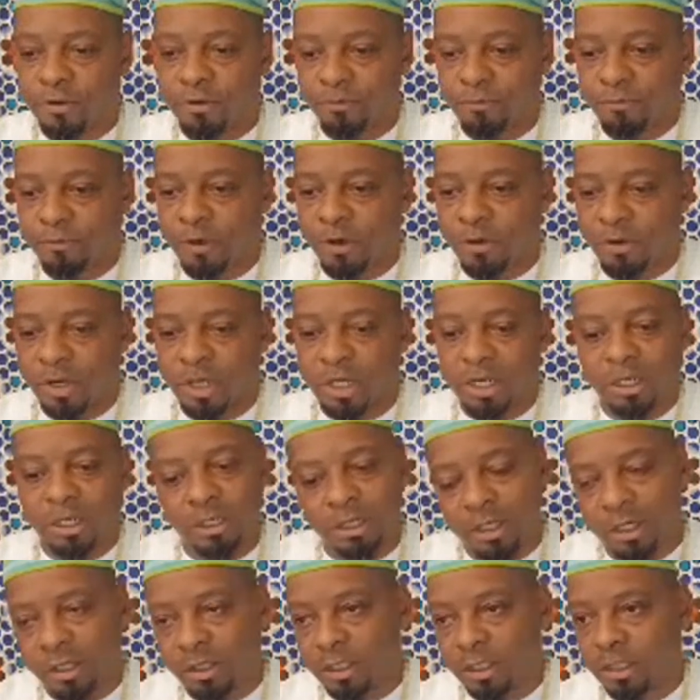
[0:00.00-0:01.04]
very
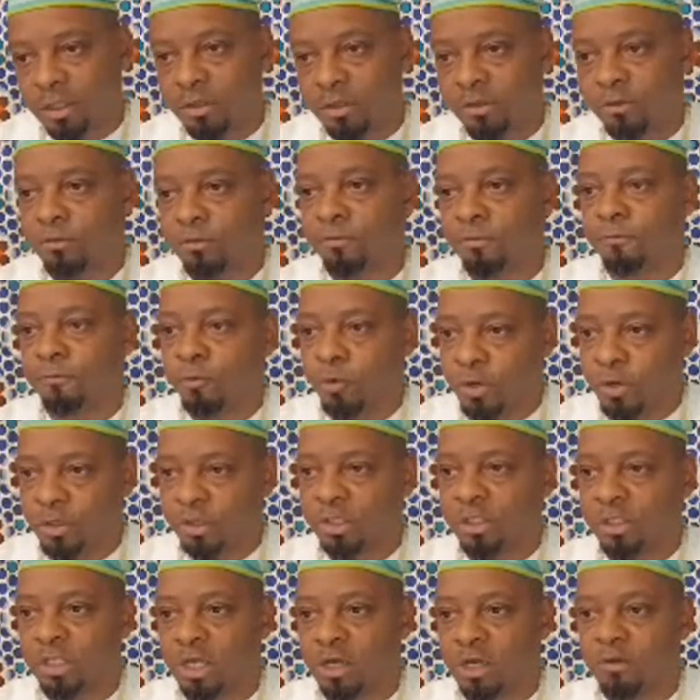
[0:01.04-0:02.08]
clearly for
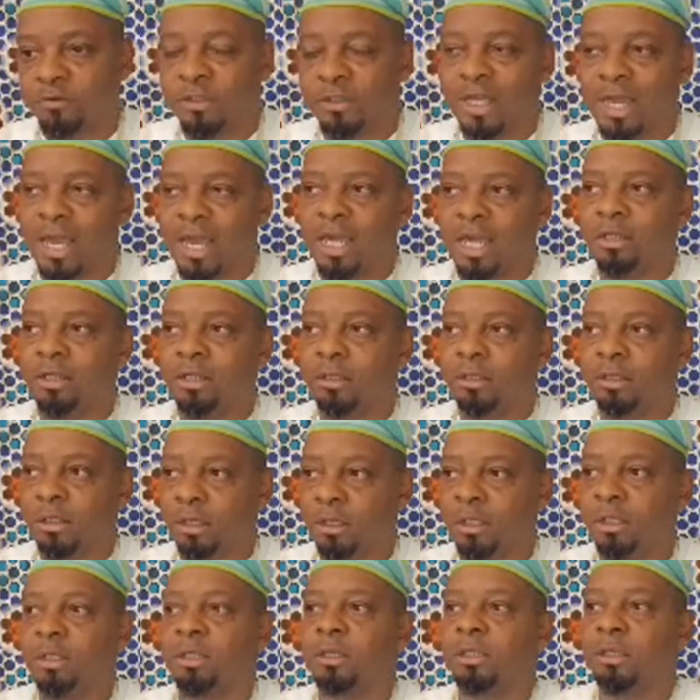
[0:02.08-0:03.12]
yourself that,
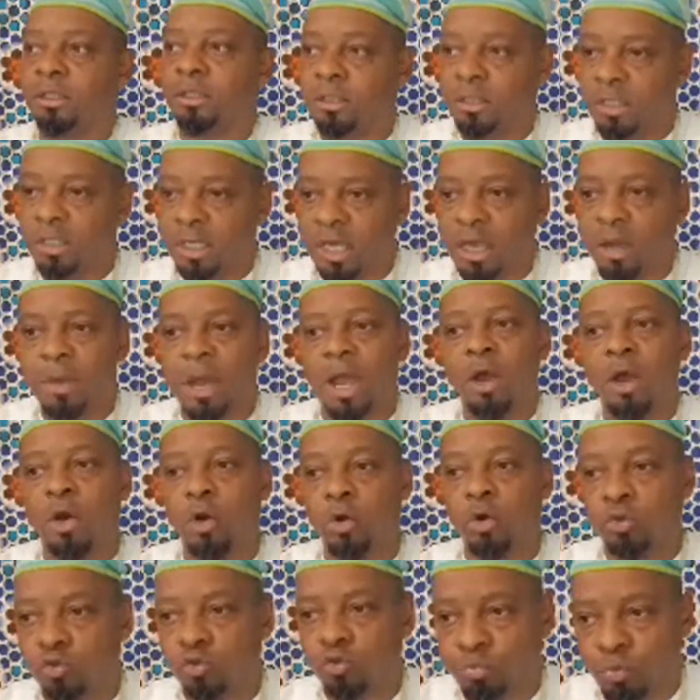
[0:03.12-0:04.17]
yeah, my
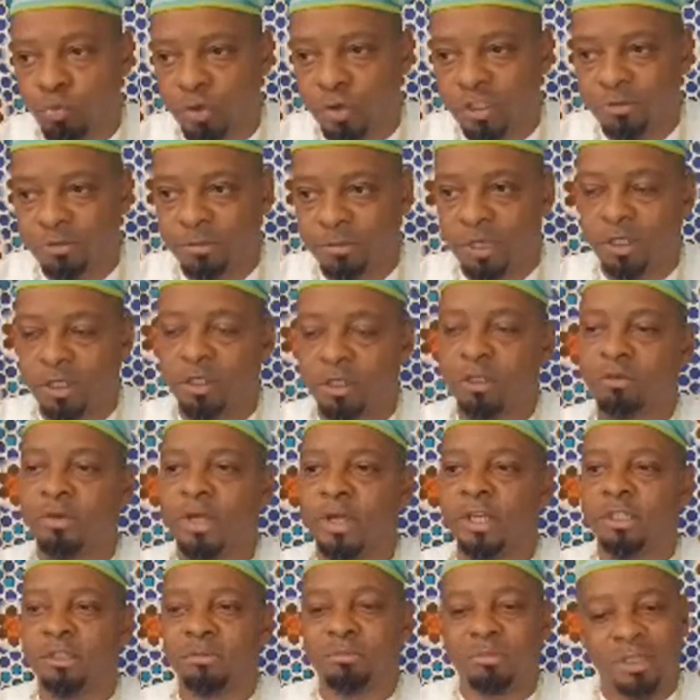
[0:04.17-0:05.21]
Odu points me in a
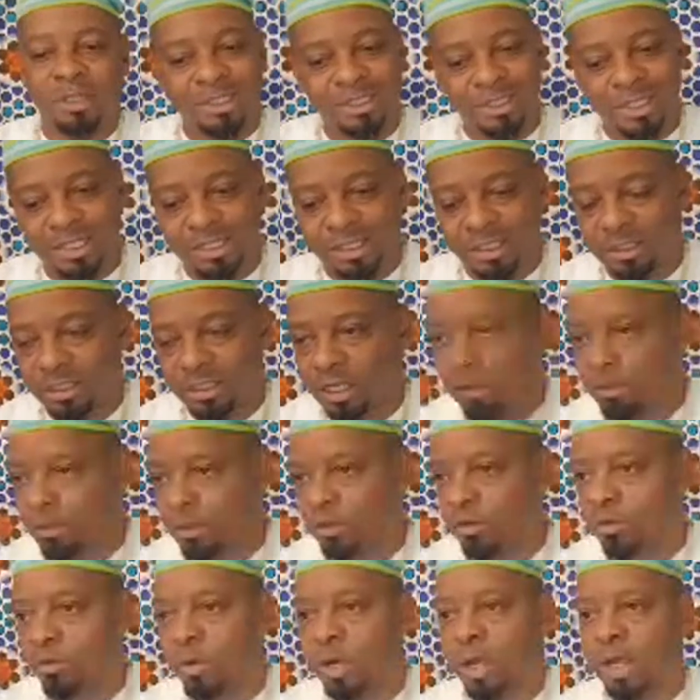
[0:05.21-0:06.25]
direction, but it doesn't tell me
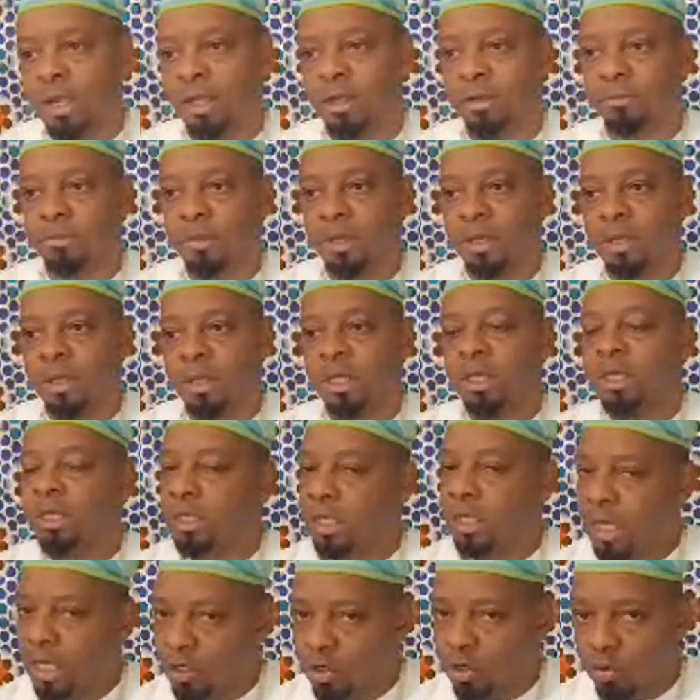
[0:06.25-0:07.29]
who I am.
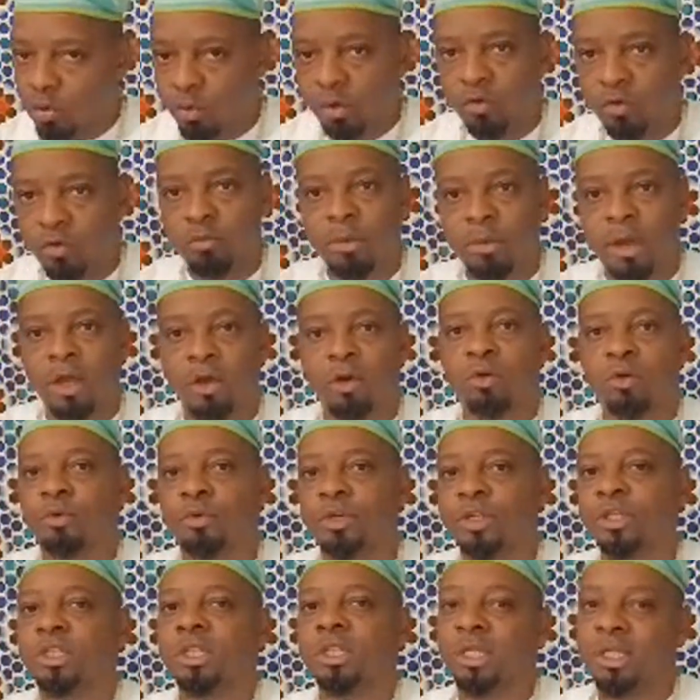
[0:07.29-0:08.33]
Yeah, knowing who my
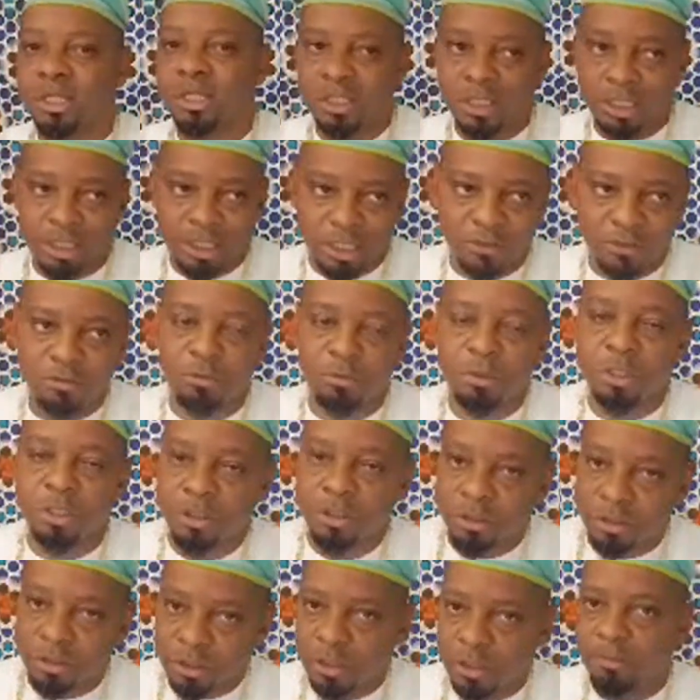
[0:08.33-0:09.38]
Orisha is, it gives me
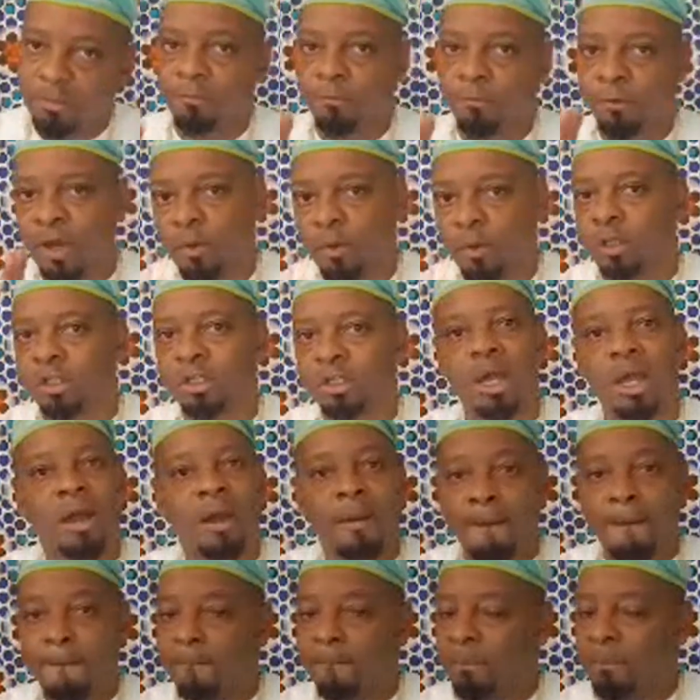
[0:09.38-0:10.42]
some frameworks.
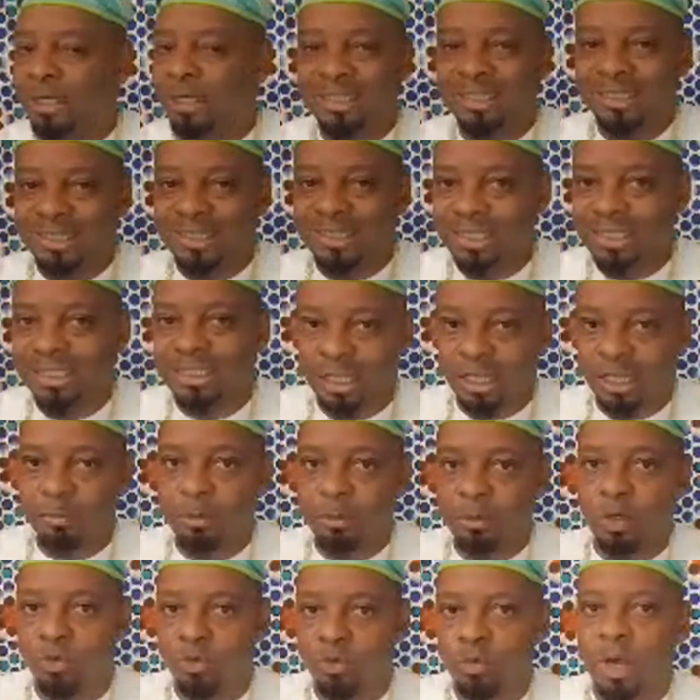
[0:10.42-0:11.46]
It doesn't tell me
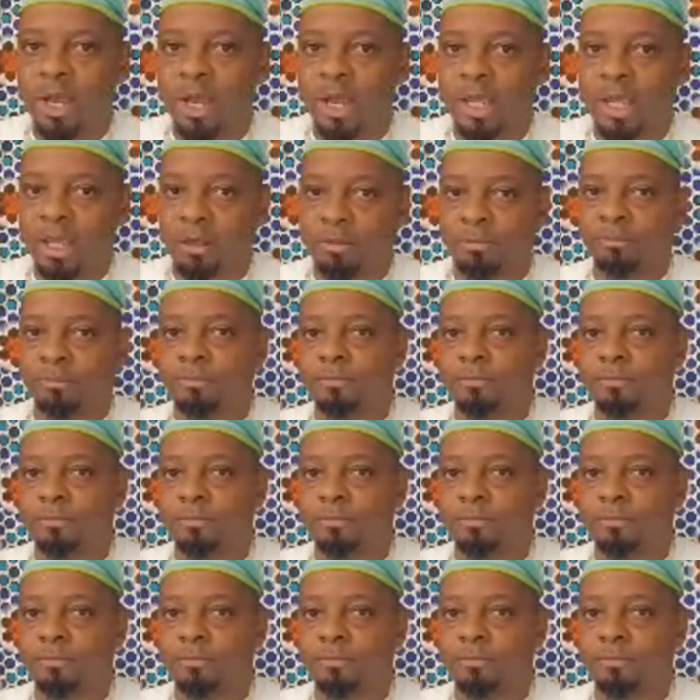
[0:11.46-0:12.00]
who I am,